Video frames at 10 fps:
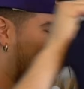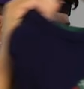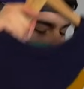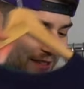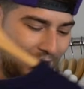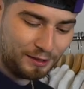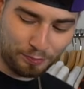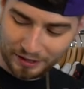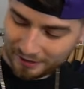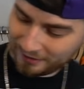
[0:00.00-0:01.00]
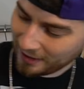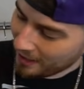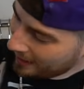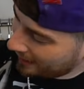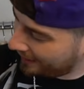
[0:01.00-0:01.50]
this next piece
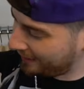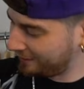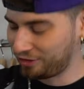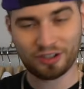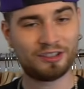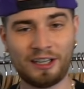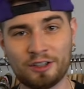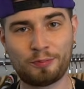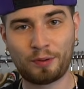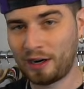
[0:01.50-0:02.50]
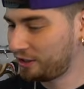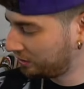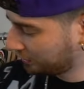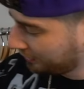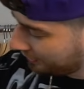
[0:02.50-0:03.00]
is just
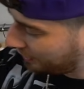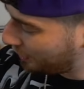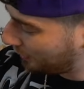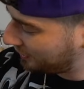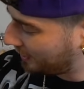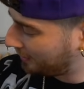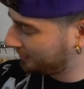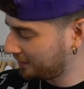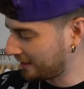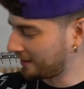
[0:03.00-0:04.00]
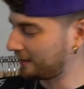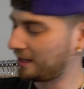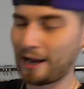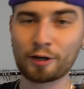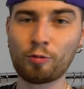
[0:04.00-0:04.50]
inspirational, you know what I'm saying? That's like
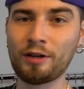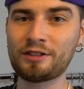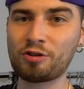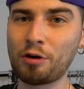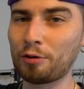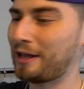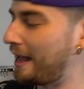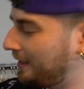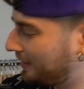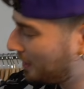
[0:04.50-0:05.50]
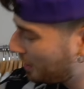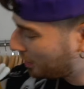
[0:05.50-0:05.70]
Tiger Woods, crocheted,